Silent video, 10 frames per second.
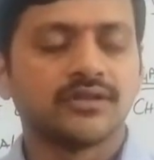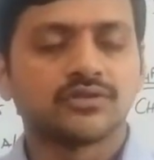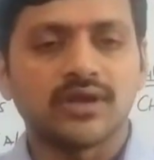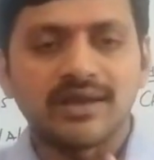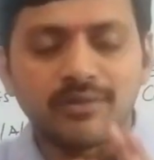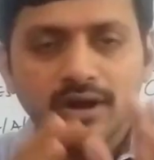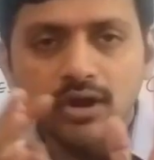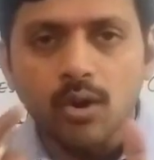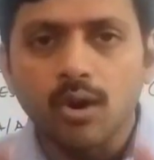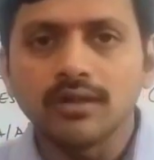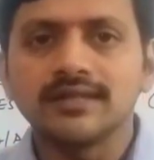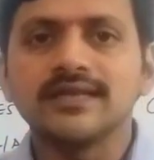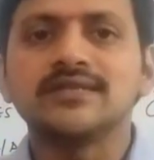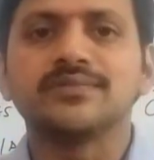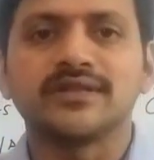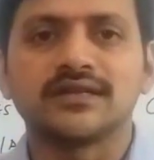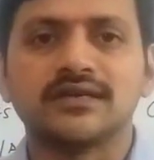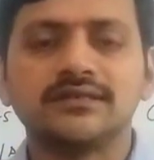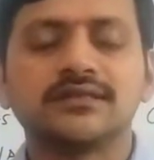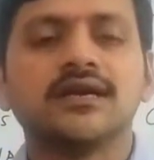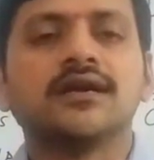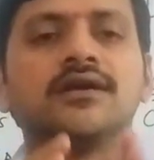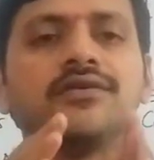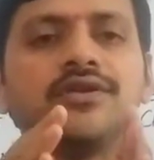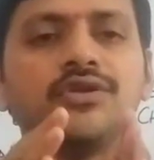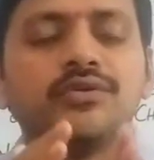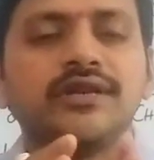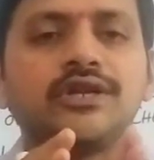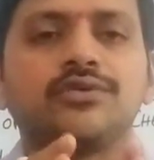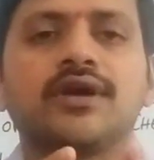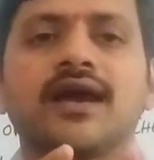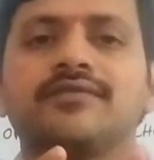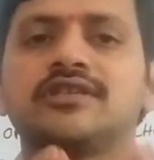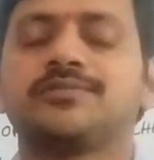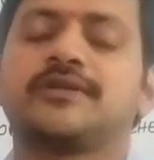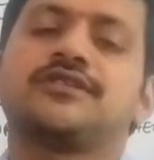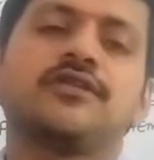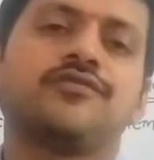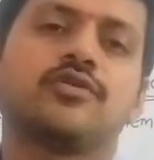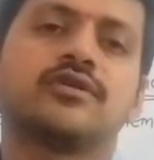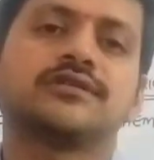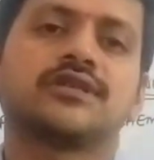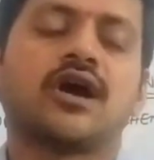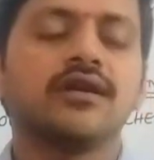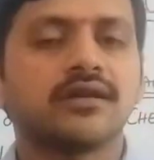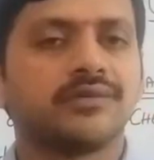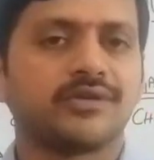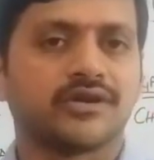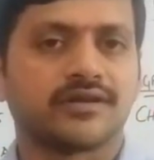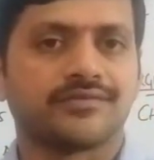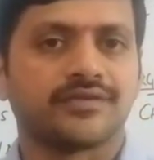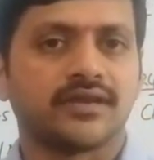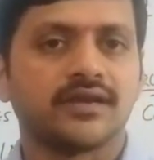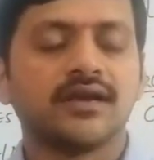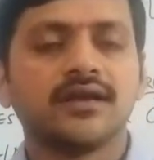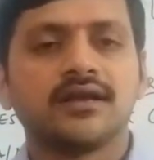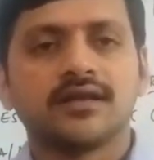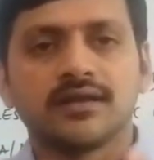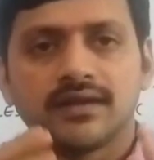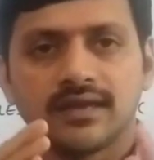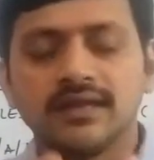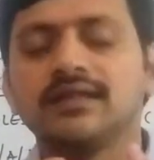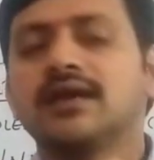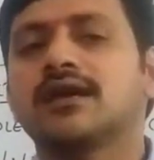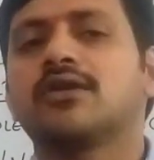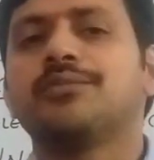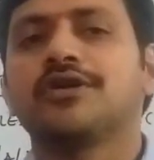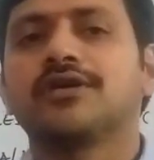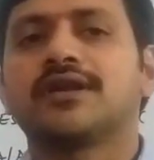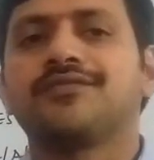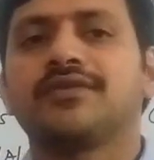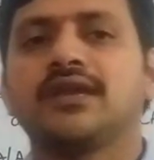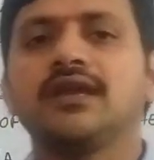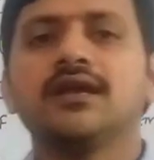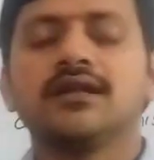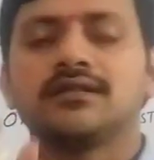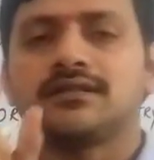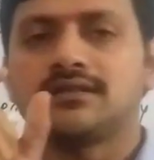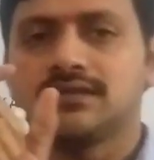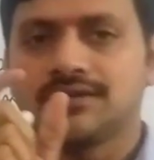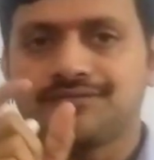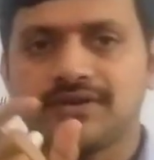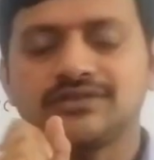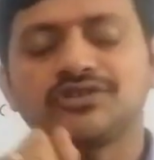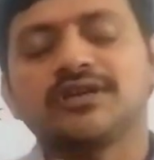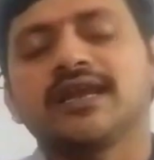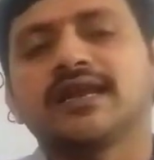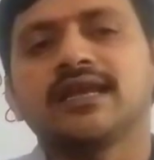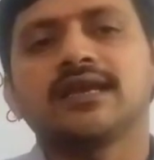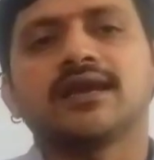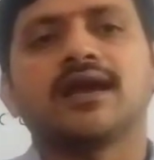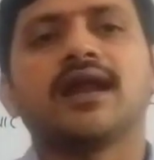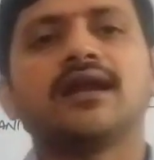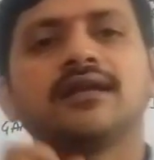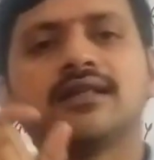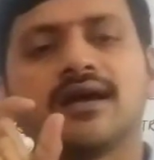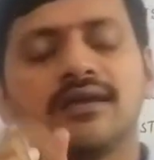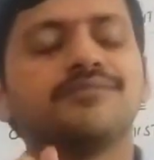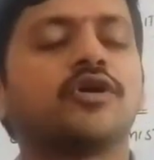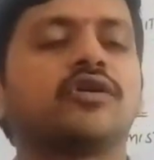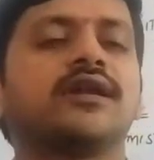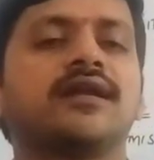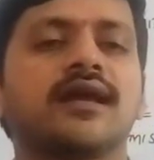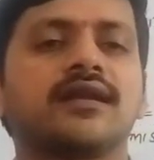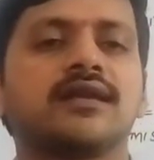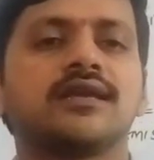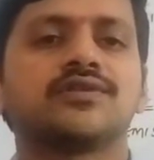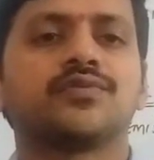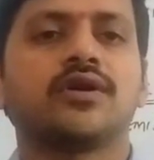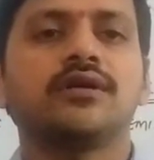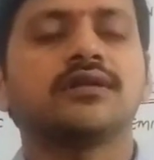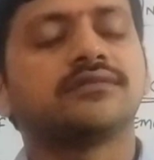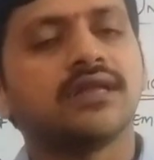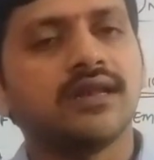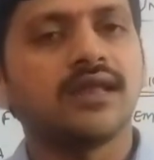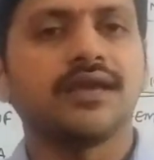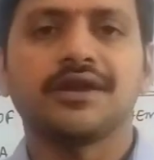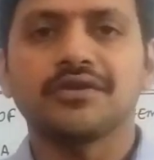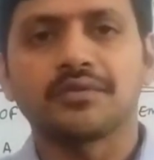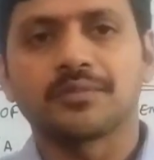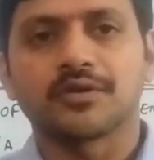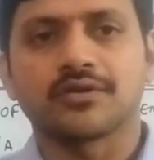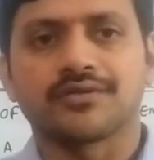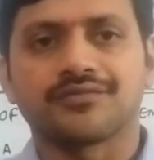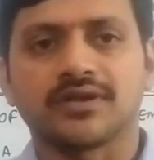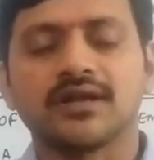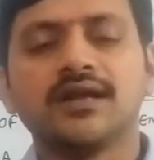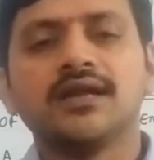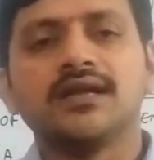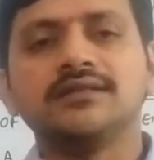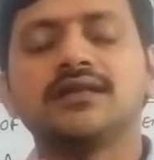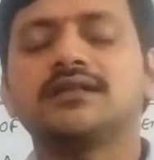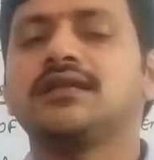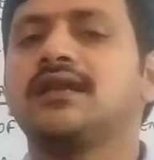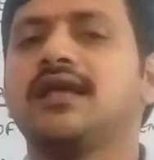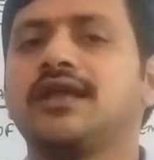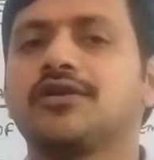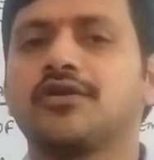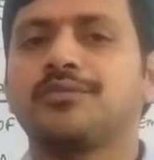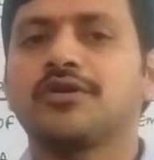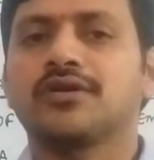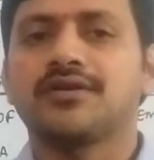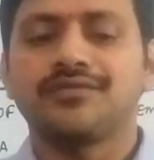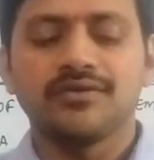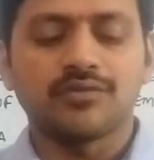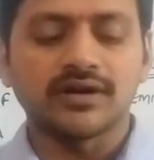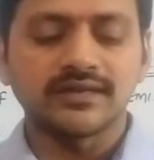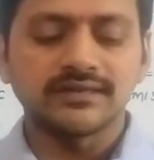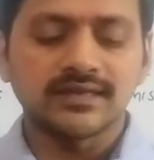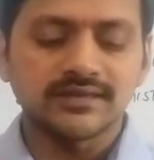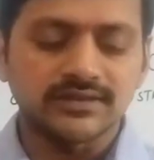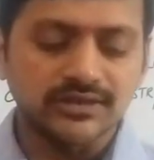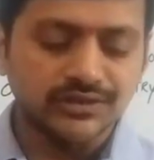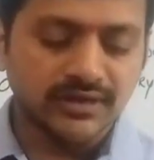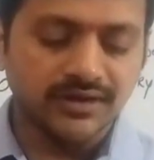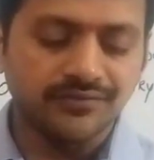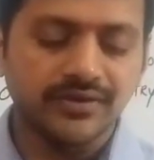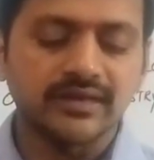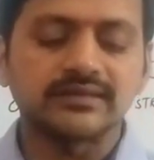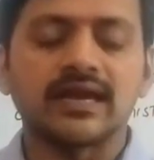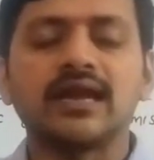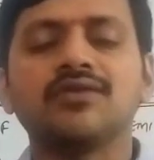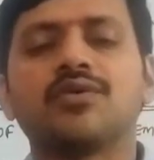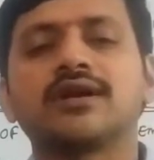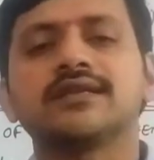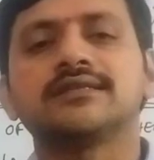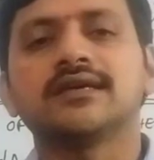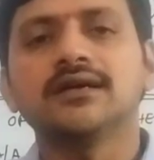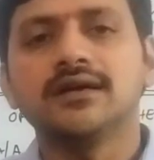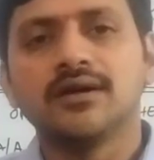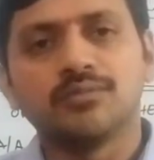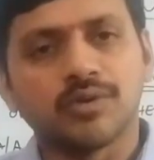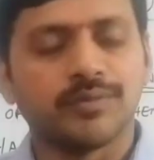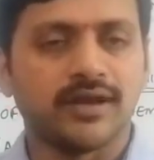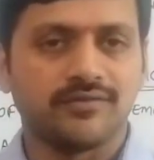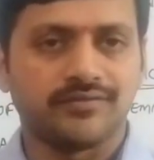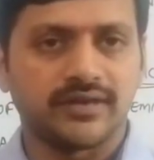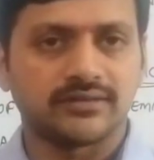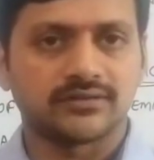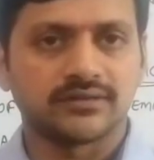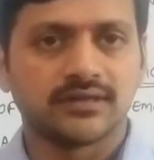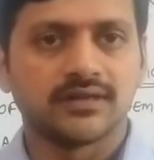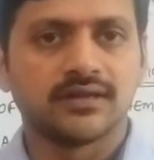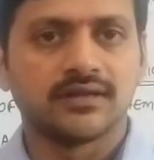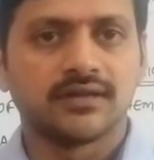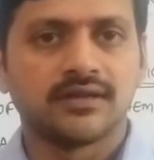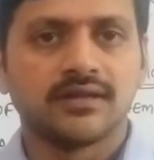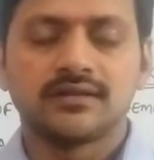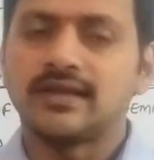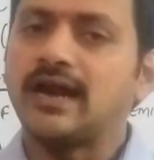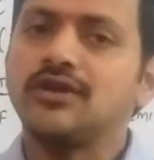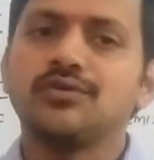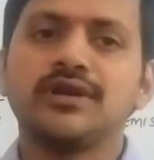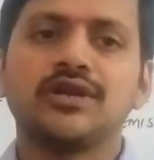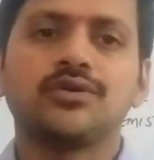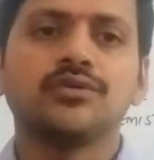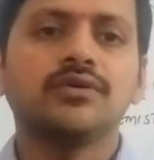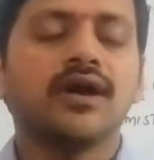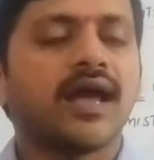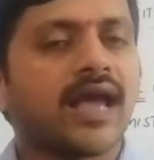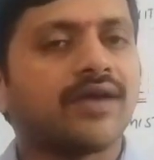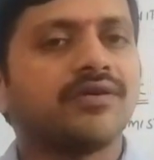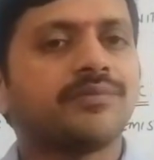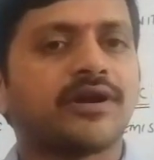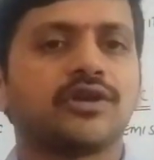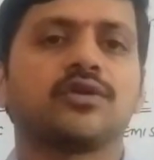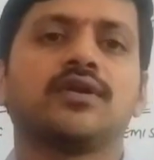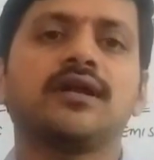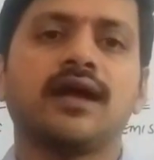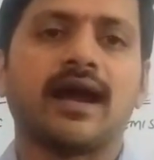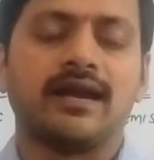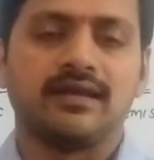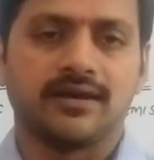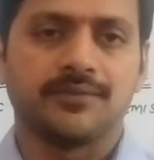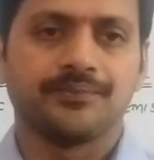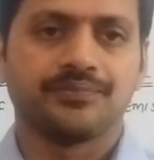So among all these methods, you need to have a special focus on chromatography. In the chromatography, the first technique and the important technique is what? Thin layer chromatography. In the thin layer chromatography, what is the stationary phase and what is the mobile phase? That you need to have a particular idea,